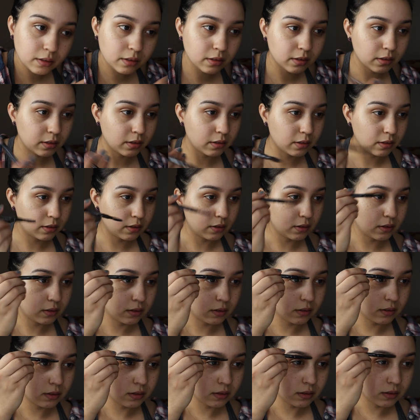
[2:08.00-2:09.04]

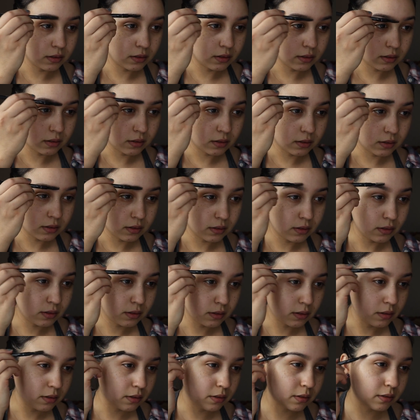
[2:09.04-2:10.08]

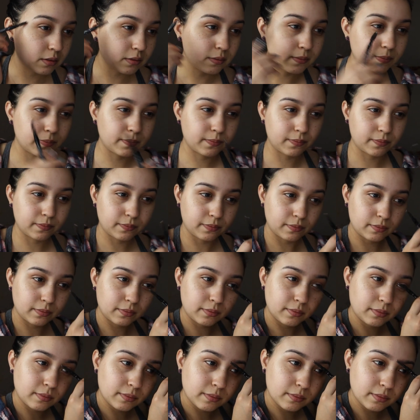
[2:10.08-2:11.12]

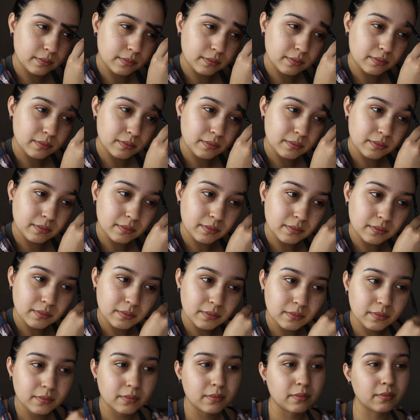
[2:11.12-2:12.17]

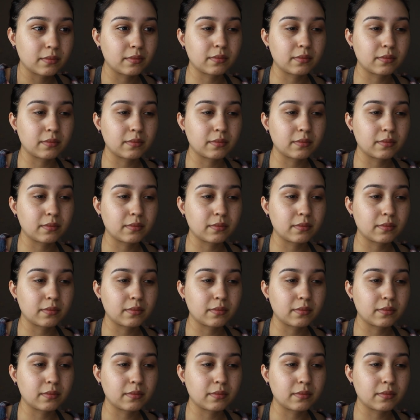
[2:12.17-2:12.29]
[no speech]